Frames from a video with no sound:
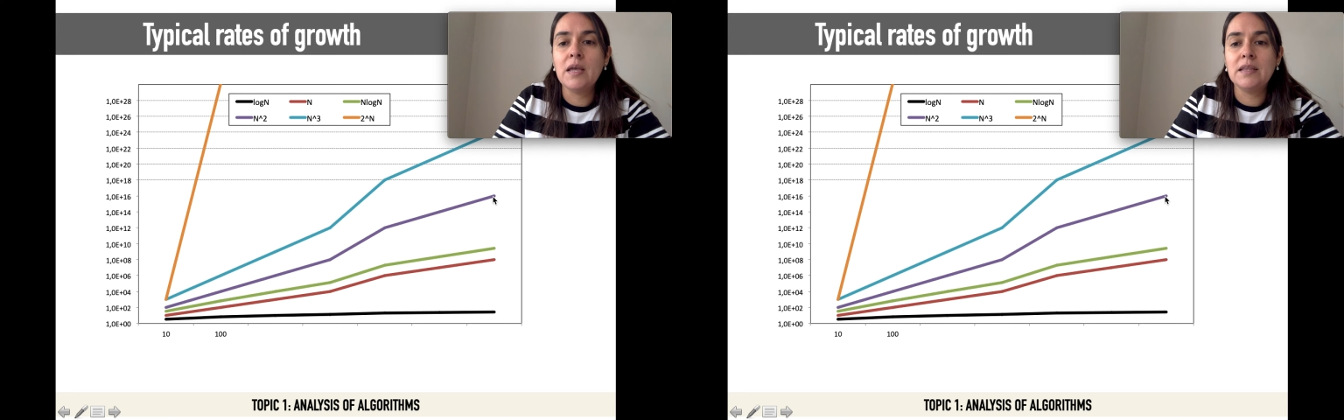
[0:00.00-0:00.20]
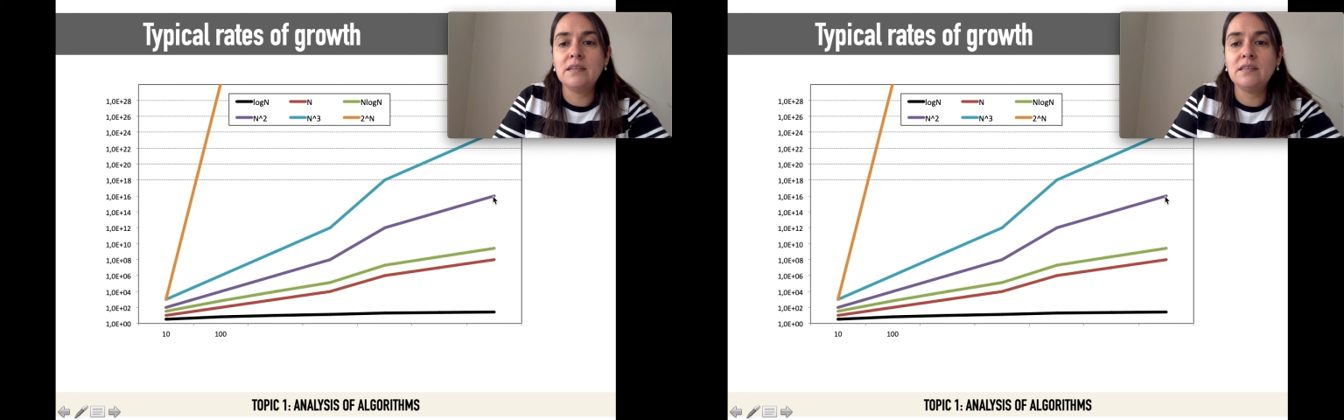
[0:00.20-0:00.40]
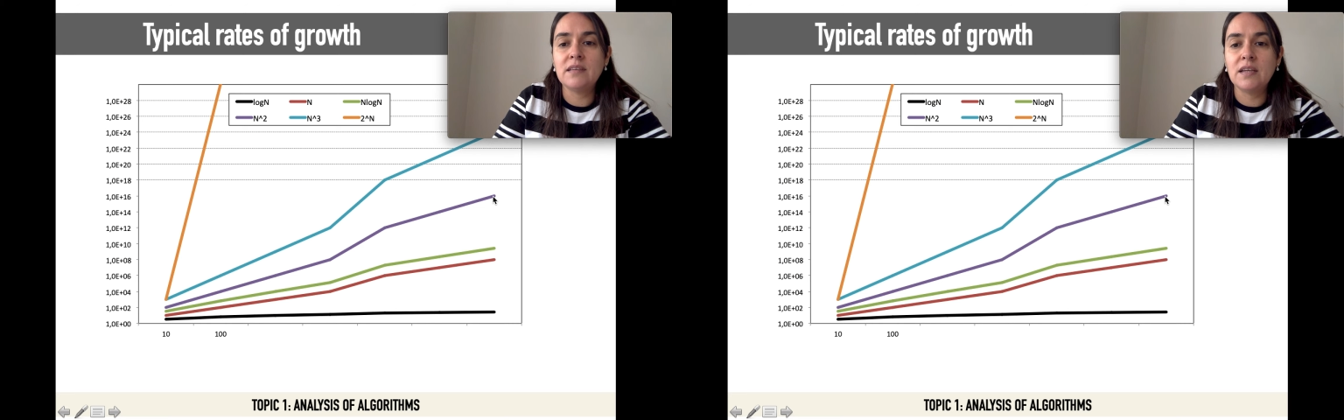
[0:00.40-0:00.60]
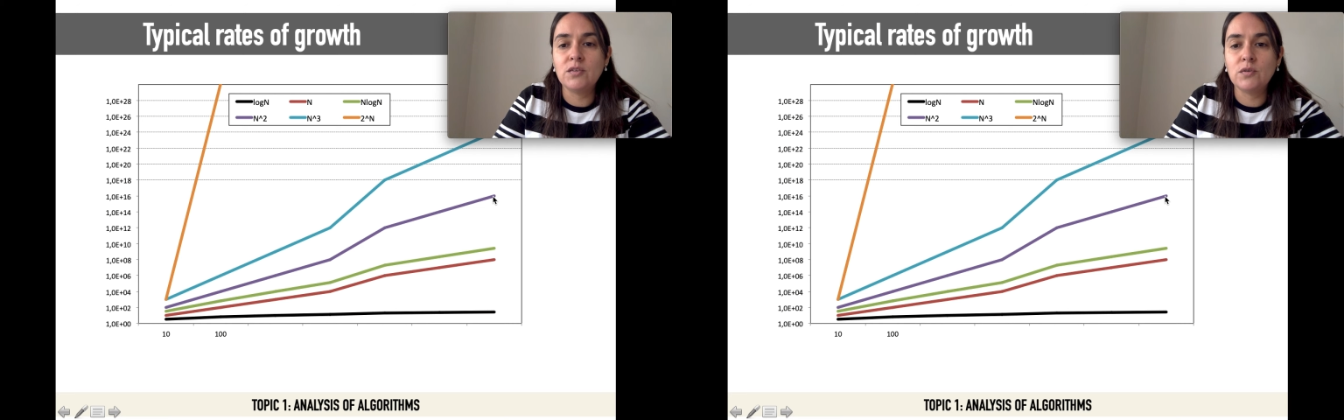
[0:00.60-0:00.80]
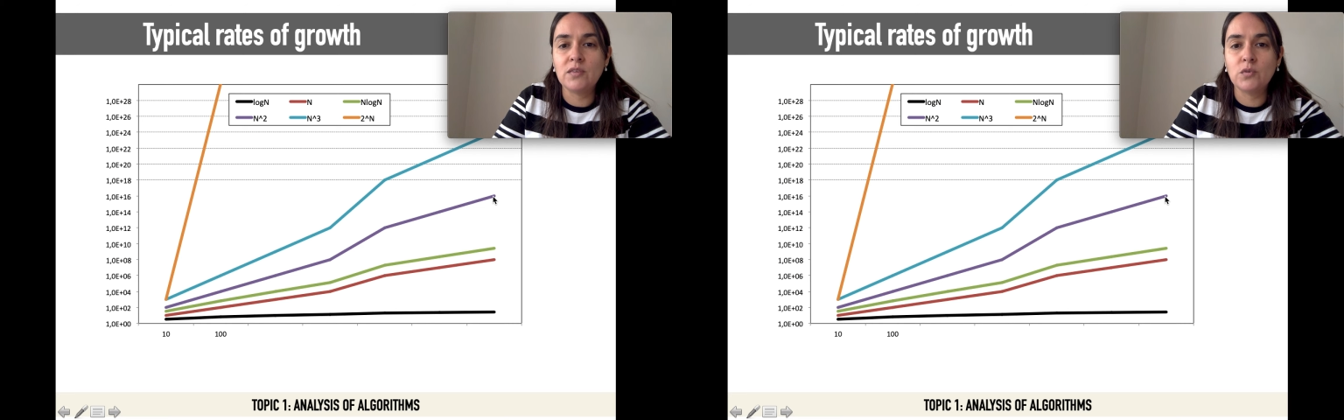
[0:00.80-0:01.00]
This is n
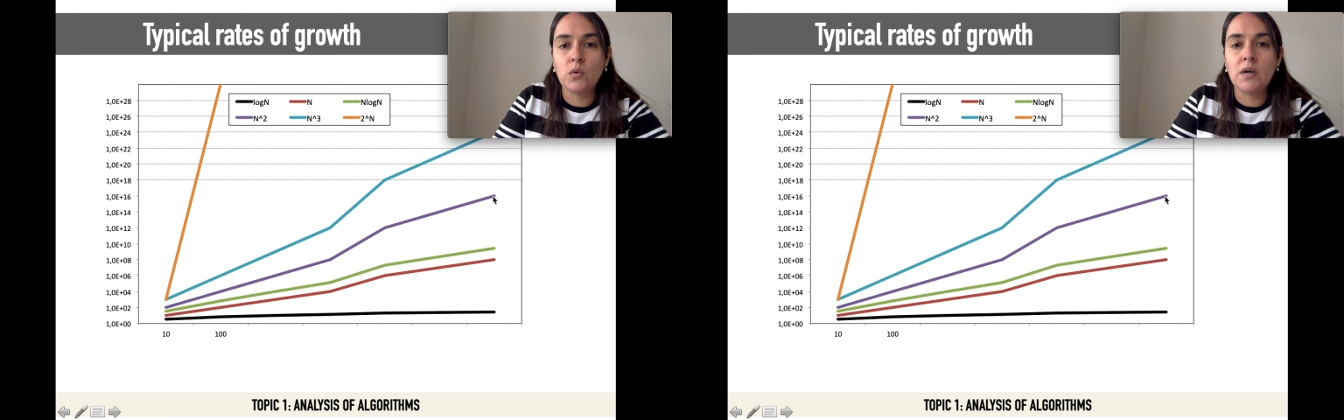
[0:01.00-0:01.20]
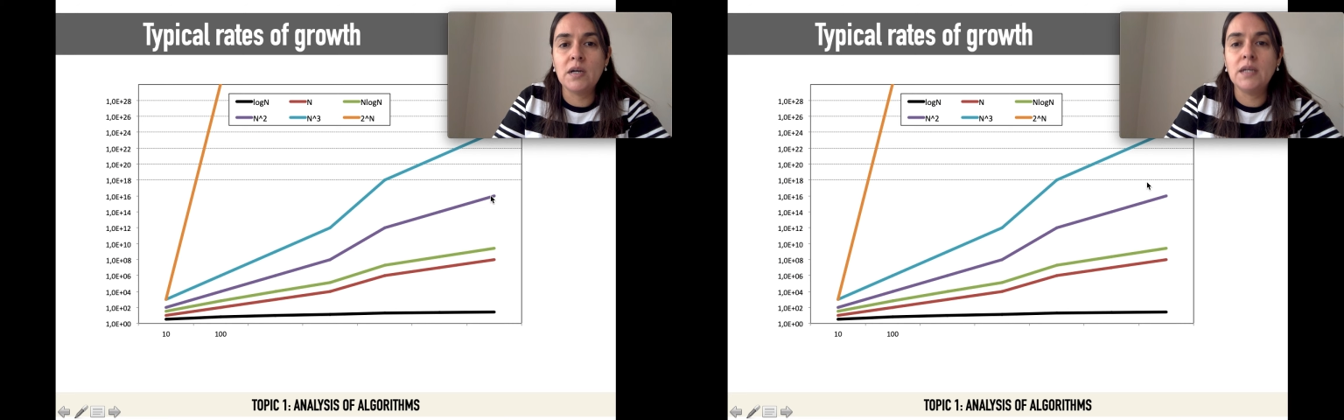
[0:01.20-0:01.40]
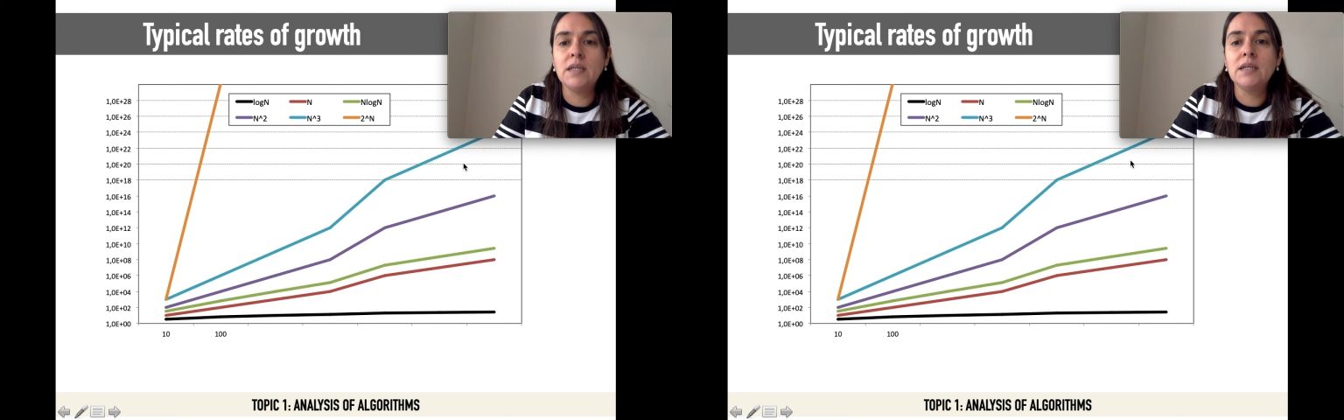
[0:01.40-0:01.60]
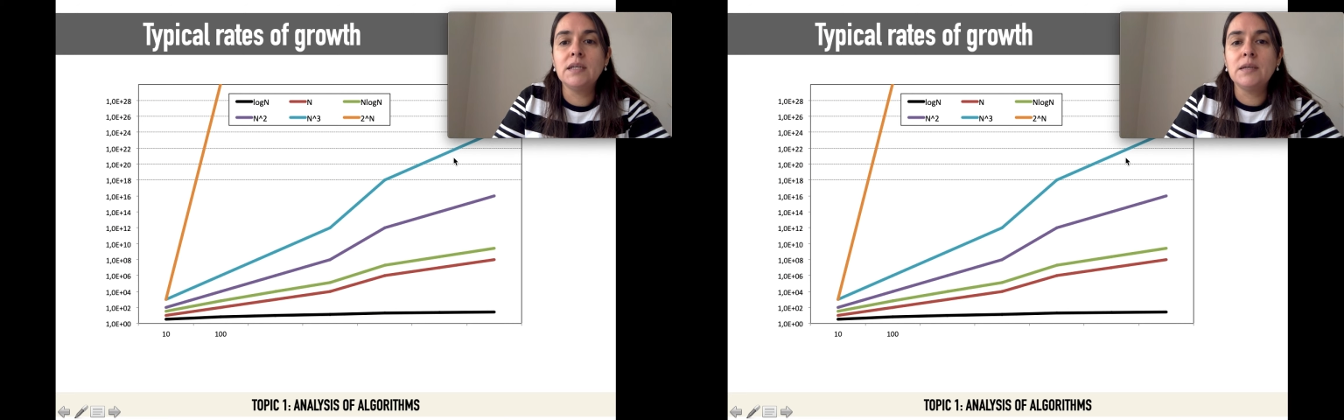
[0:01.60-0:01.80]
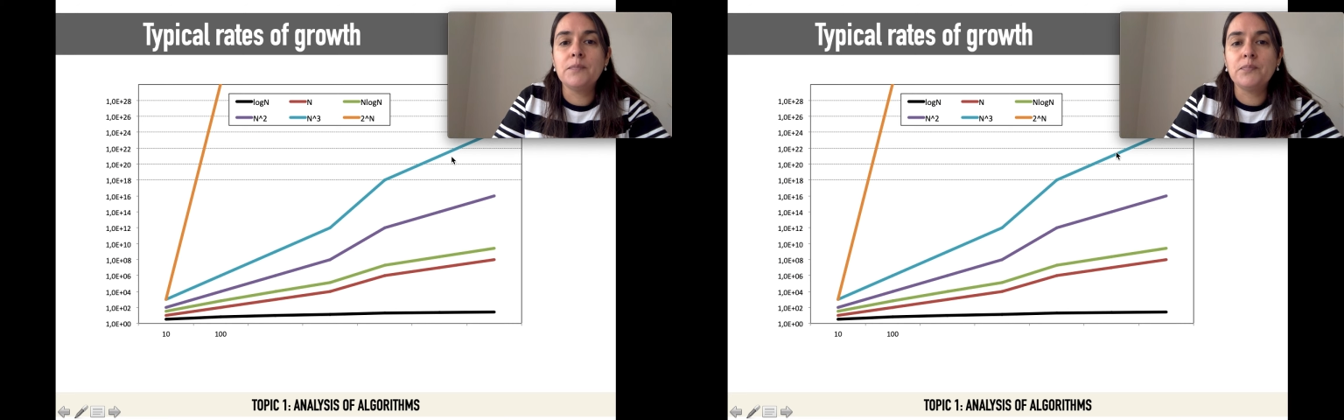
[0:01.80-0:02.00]
to the square,
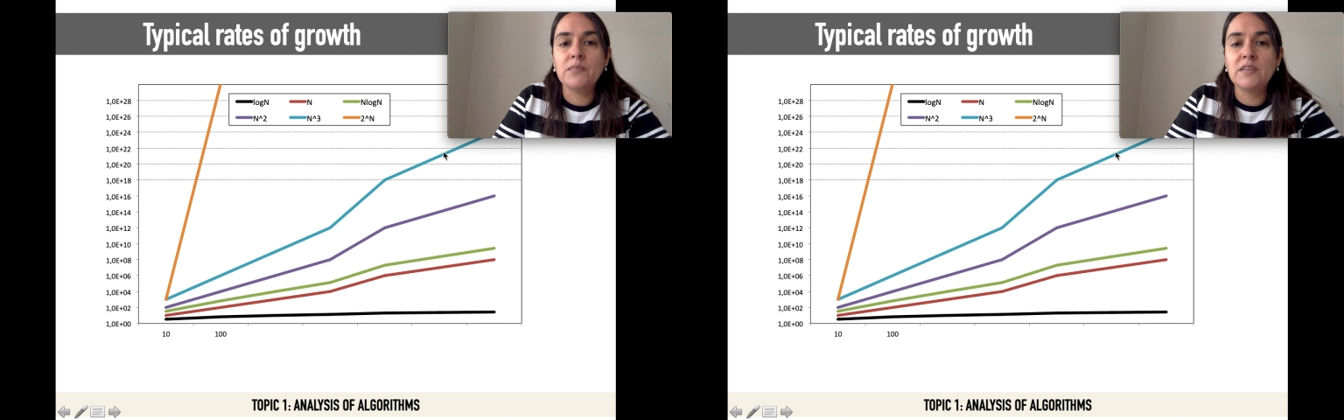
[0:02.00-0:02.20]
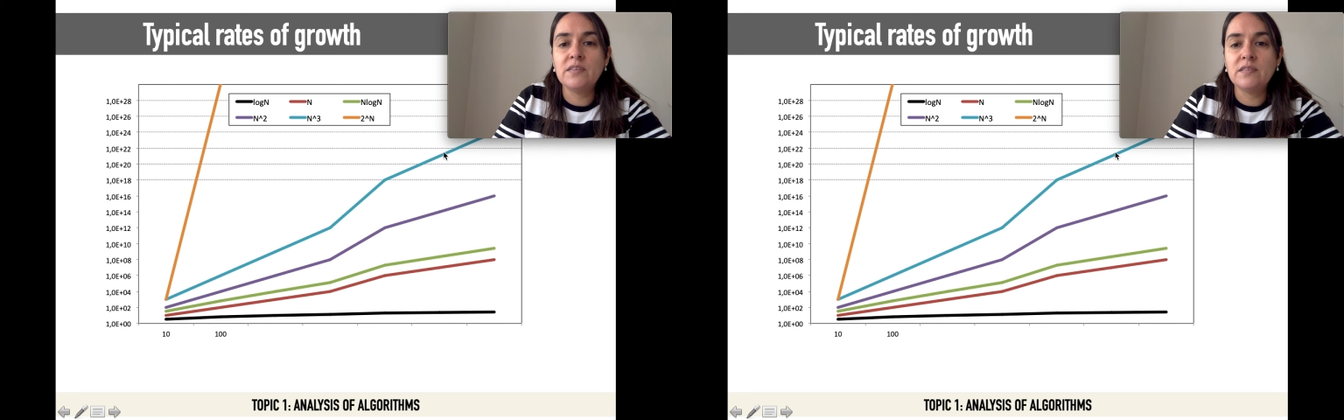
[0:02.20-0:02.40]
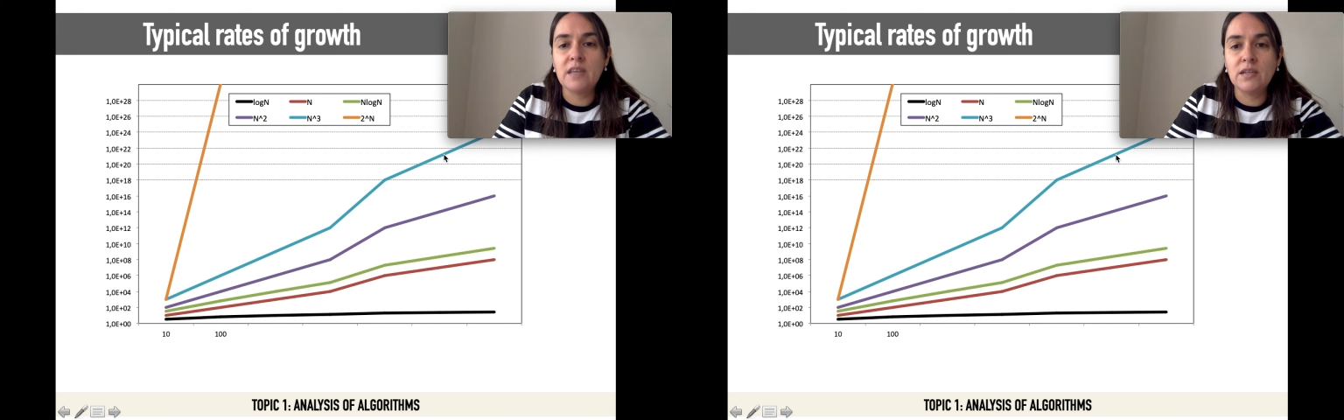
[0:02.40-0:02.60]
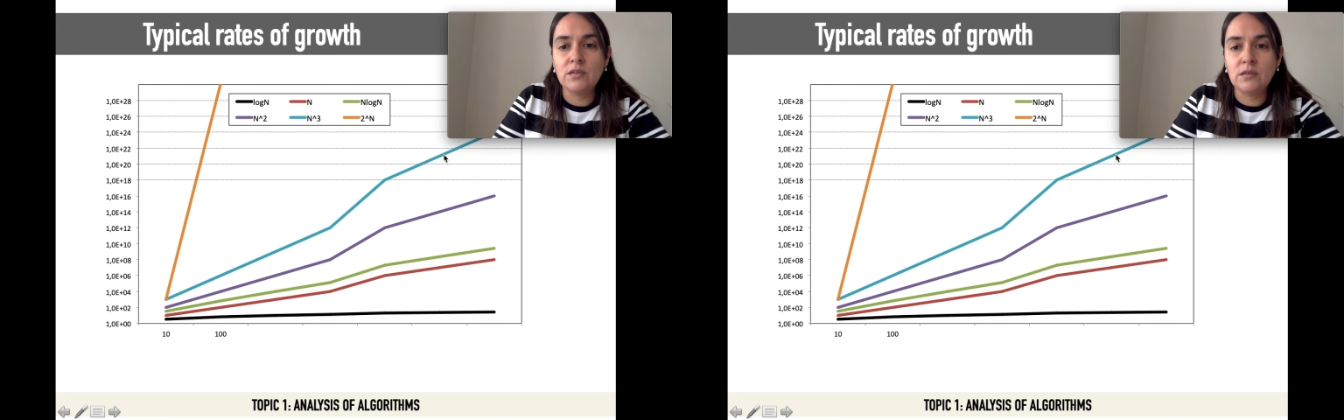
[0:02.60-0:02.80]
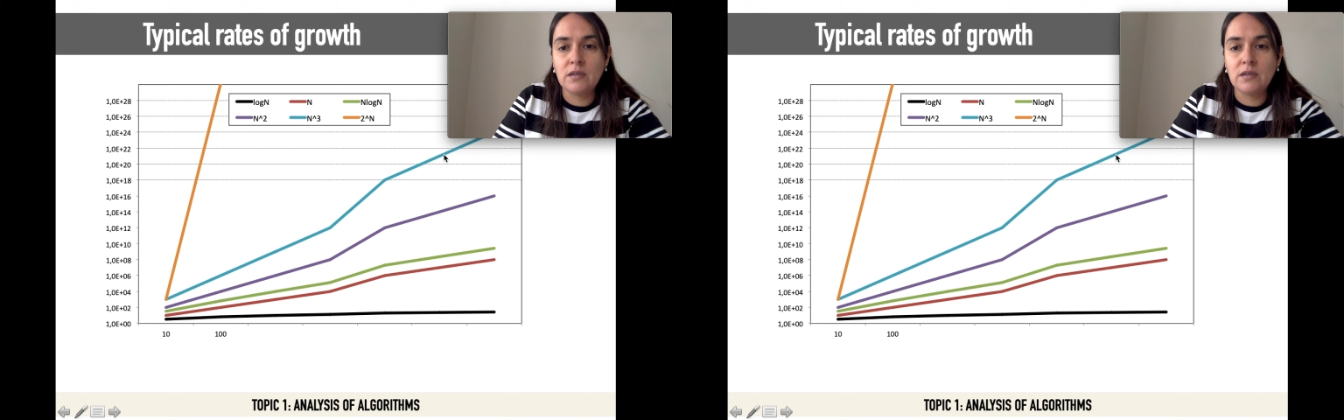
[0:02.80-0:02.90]
this is n